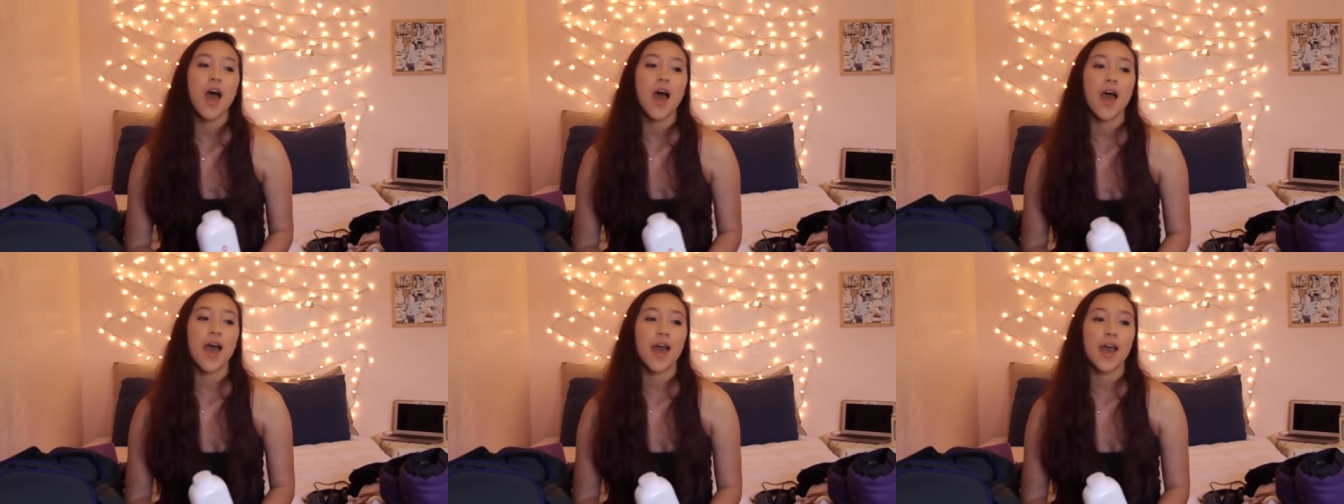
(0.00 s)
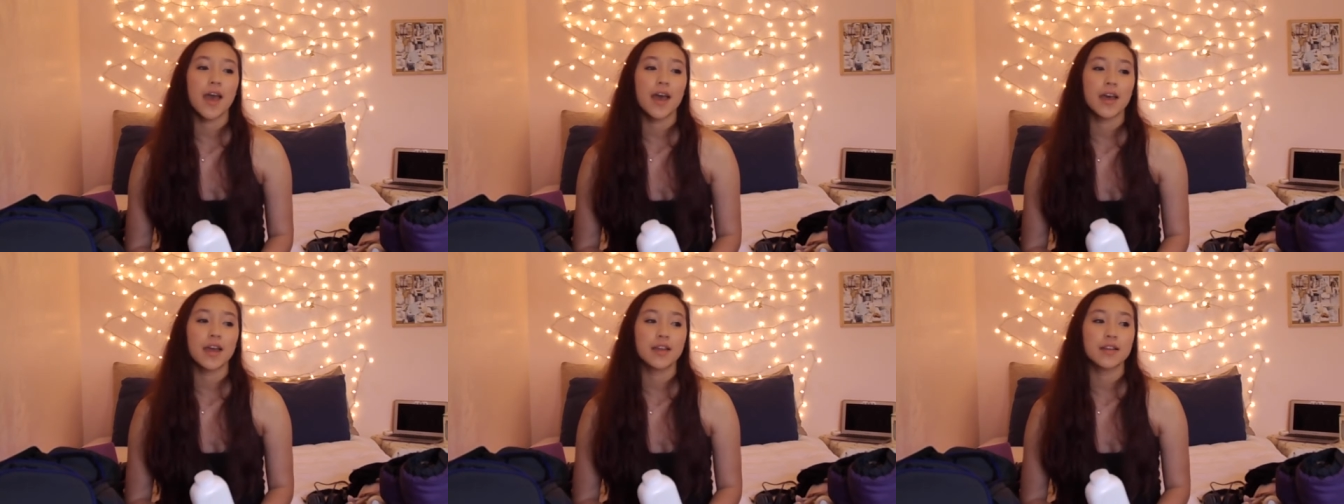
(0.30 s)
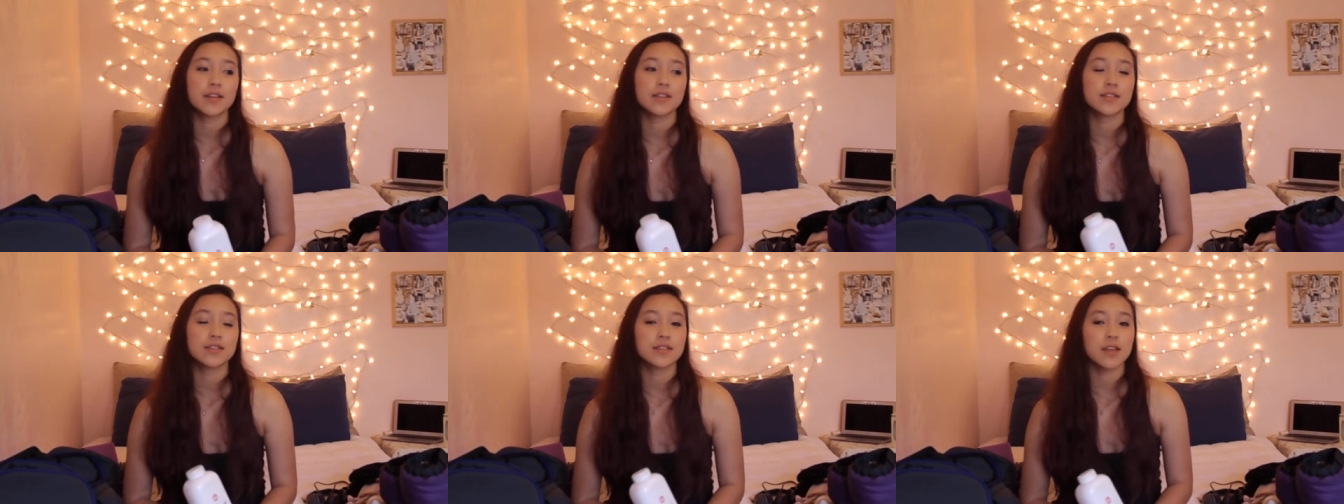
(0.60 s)

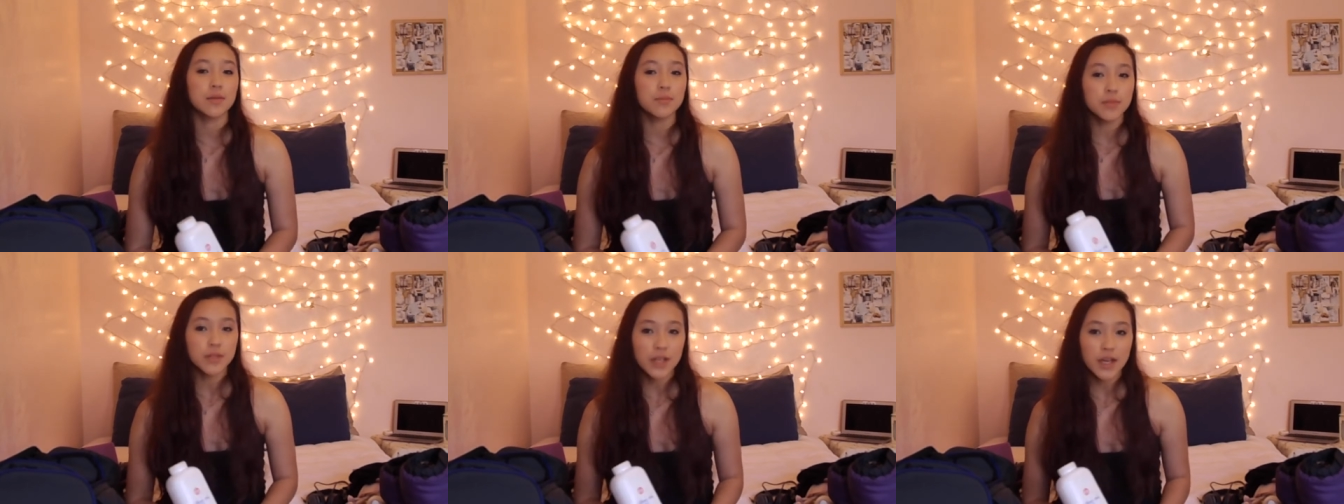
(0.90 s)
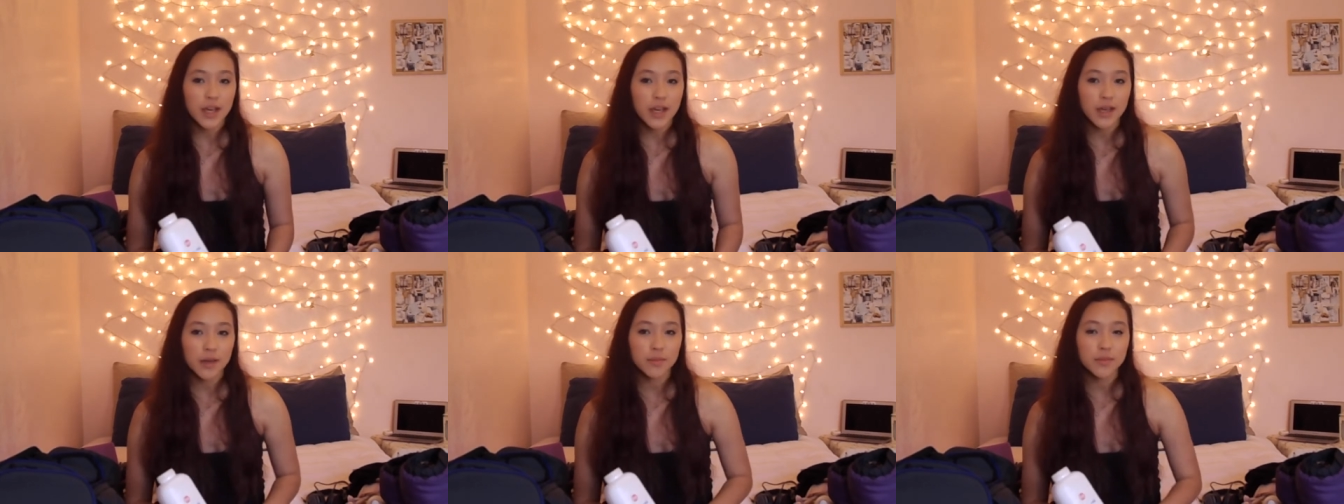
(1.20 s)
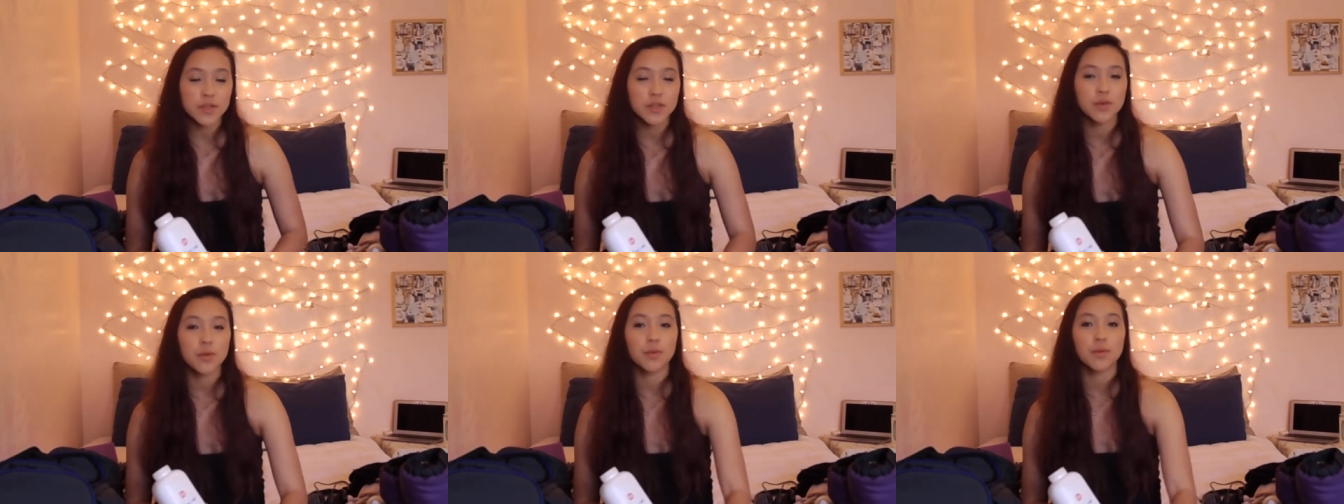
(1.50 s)
and
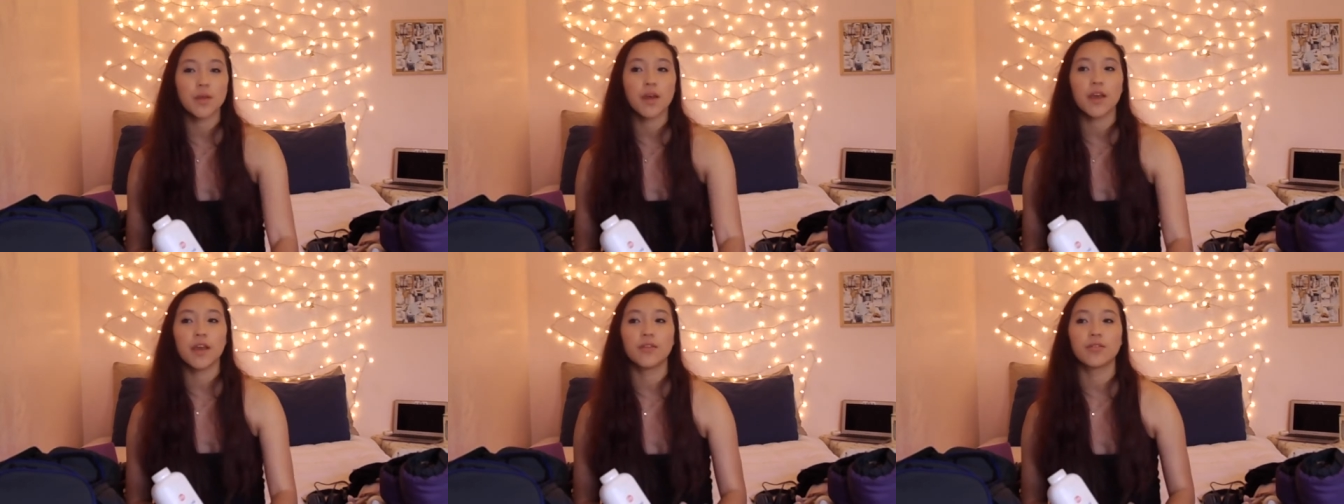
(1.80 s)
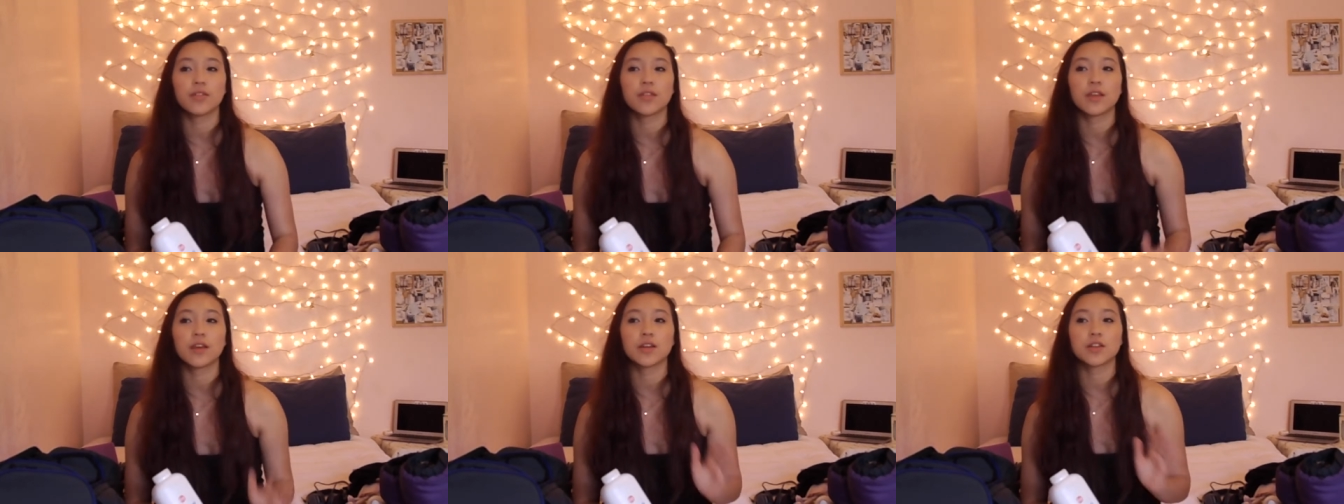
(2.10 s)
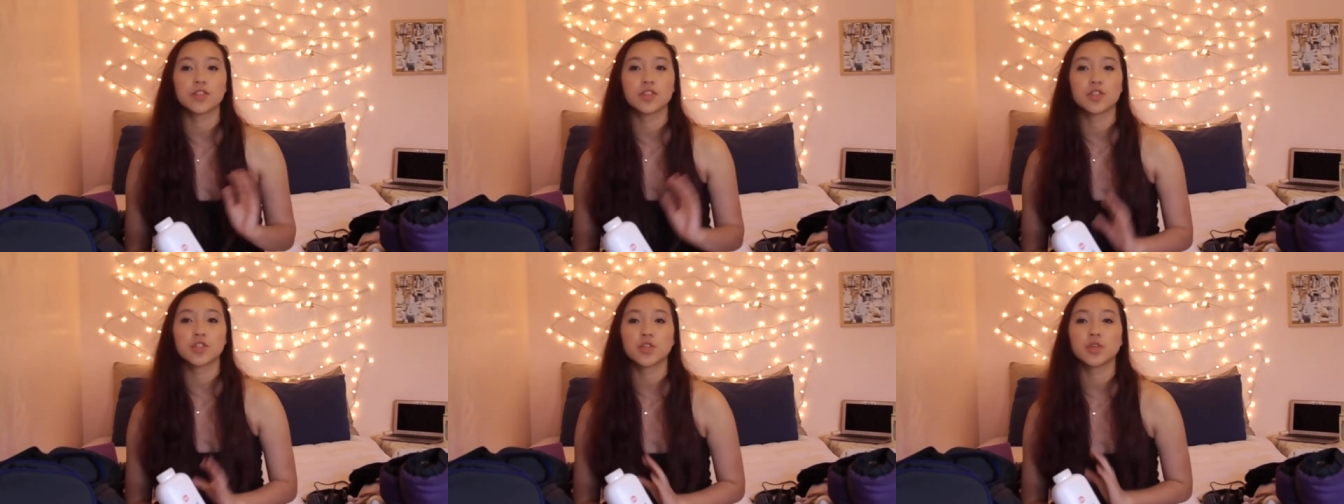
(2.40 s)
sometimes if
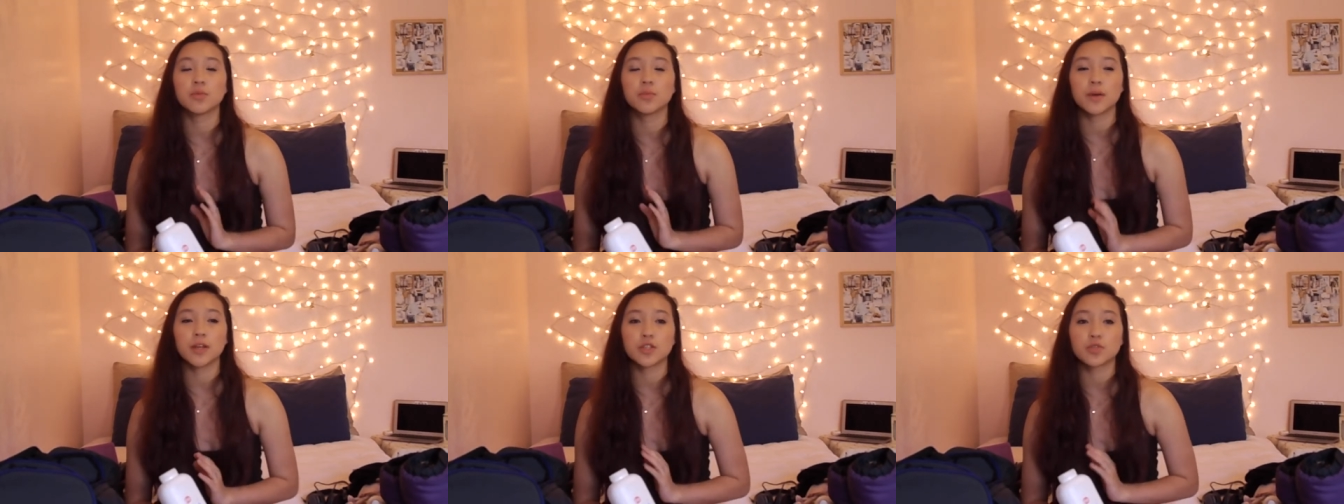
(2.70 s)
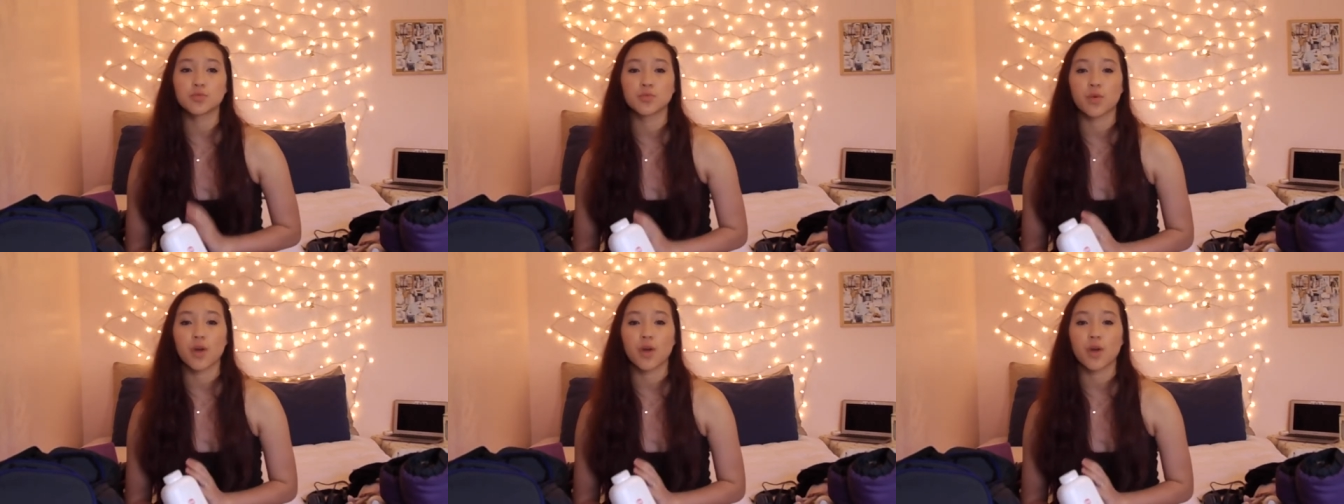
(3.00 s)
there's too much